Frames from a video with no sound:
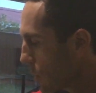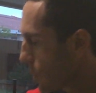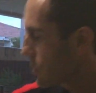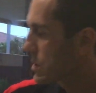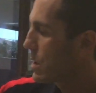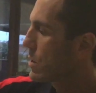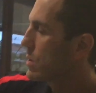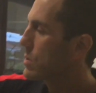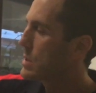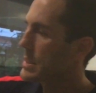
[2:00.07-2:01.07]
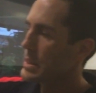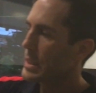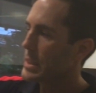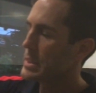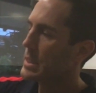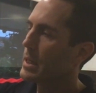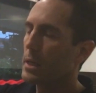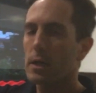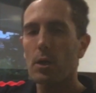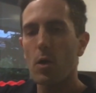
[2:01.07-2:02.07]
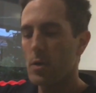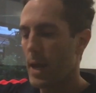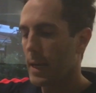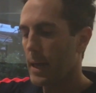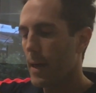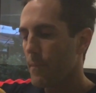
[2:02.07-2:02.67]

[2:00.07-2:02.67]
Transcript: also use is this coat hanger.